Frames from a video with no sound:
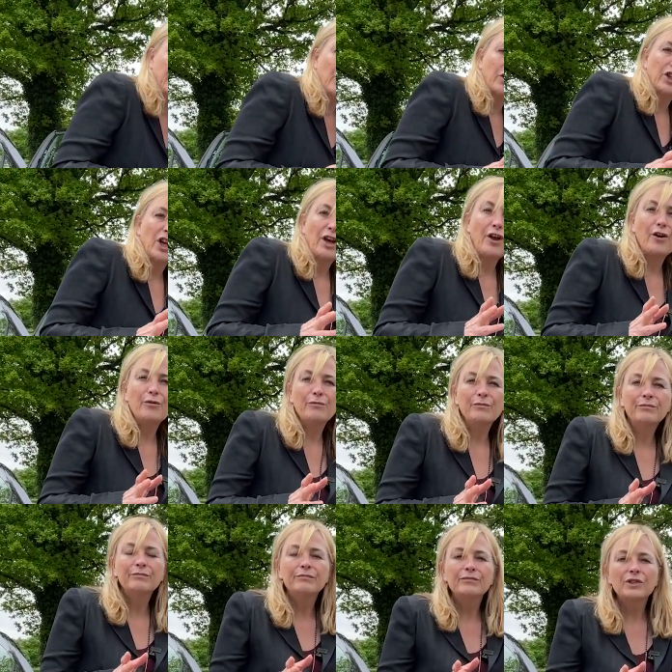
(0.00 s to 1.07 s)
got your
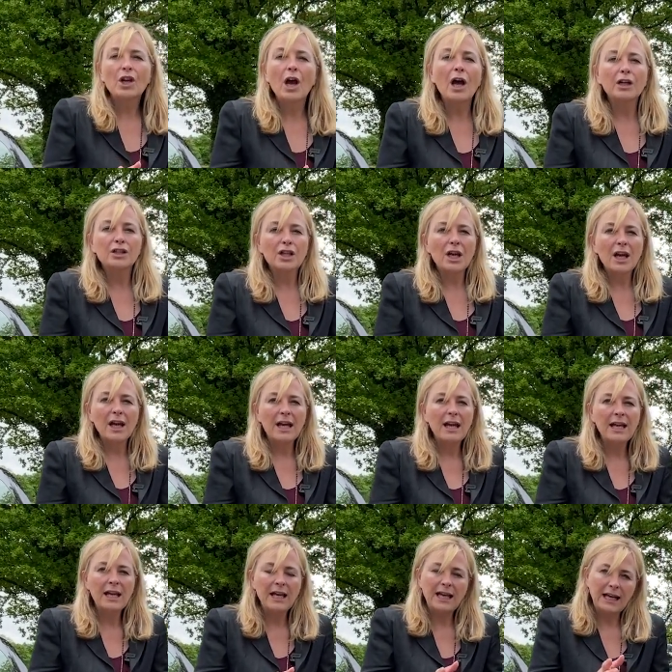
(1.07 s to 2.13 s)
home charger,
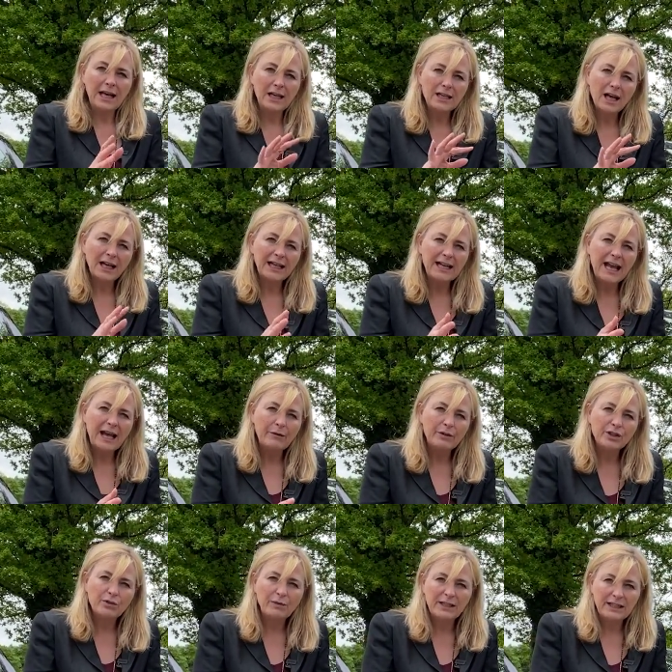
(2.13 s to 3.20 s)
a 9-hour
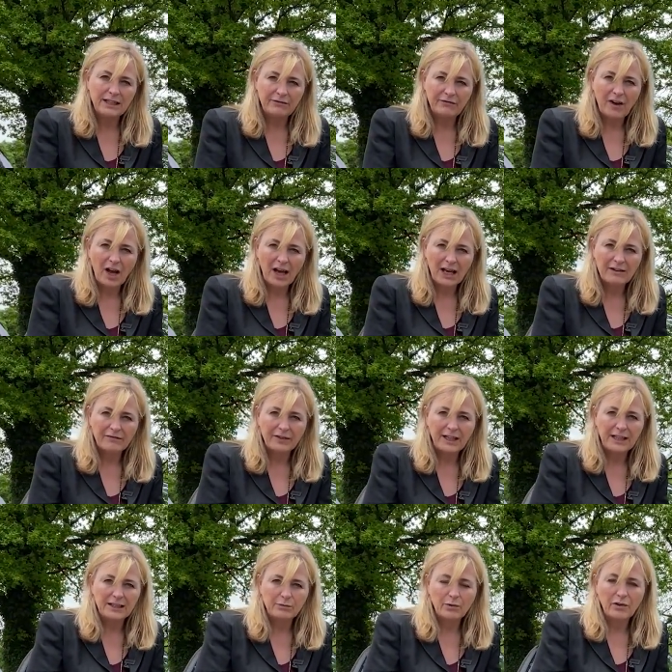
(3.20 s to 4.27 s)
25
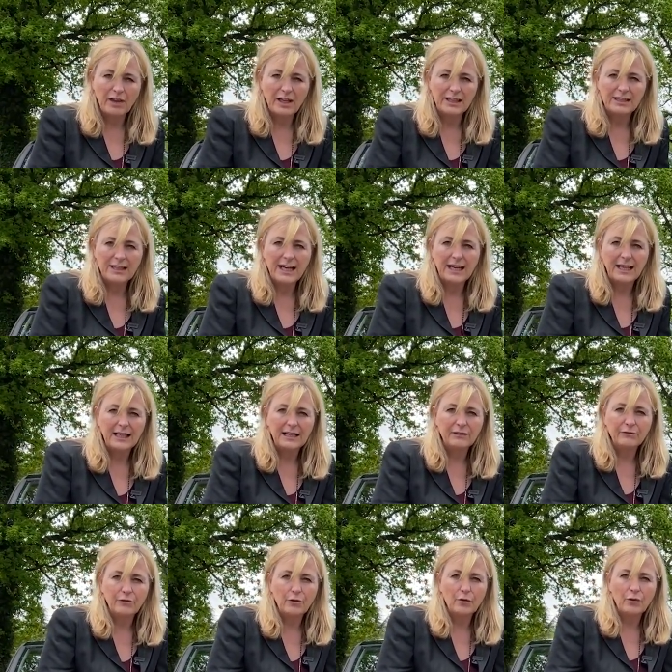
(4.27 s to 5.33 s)
is what they're saying
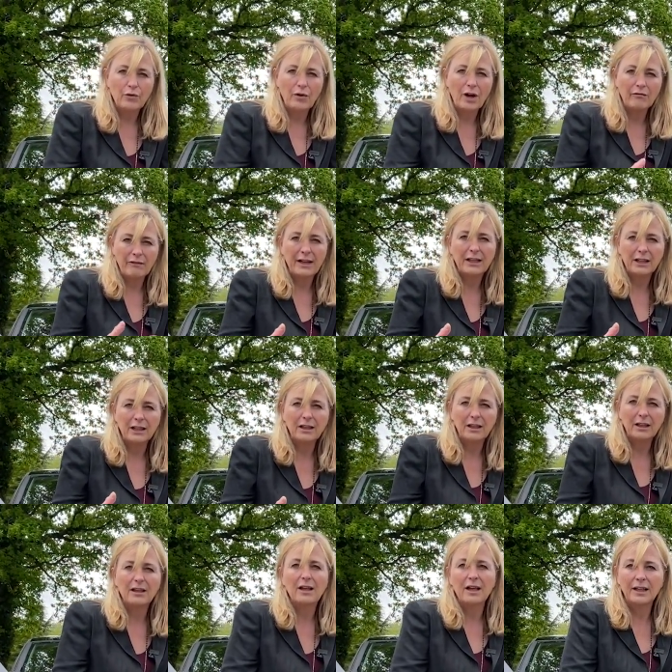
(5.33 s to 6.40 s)
for a
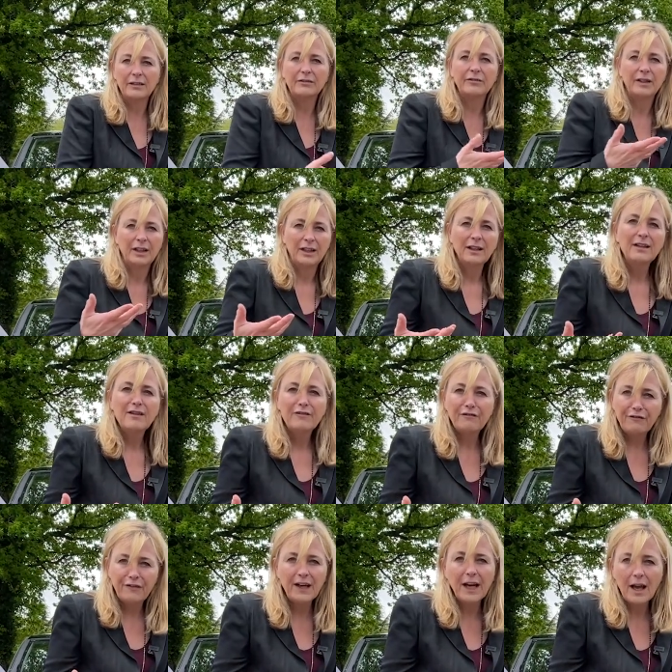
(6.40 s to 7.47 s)
regular kind of
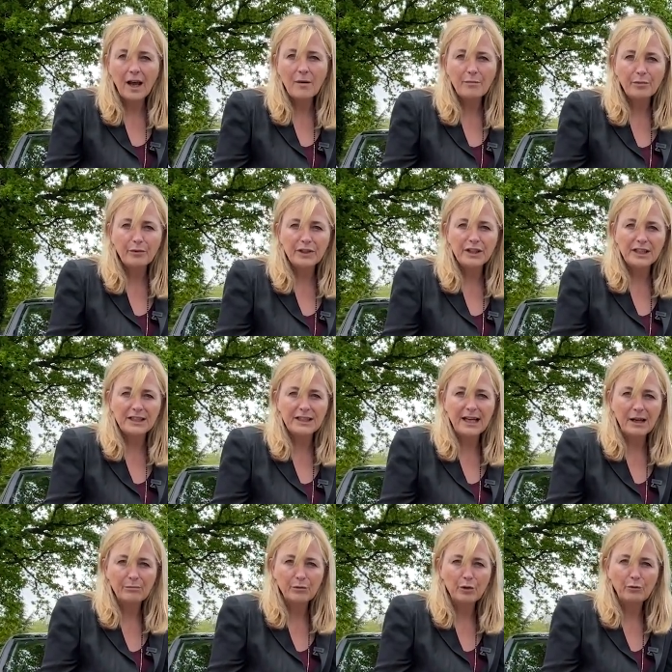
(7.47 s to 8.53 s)
fill up, which isn't
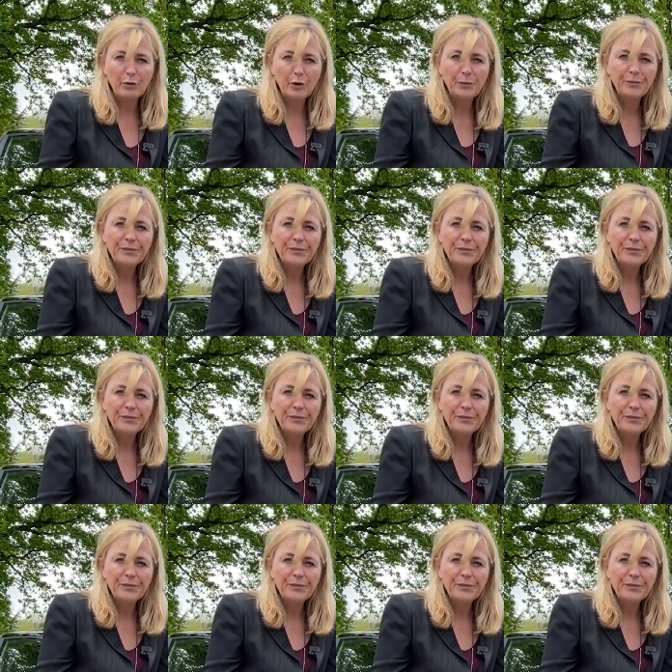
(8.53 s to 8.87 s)
abnormal.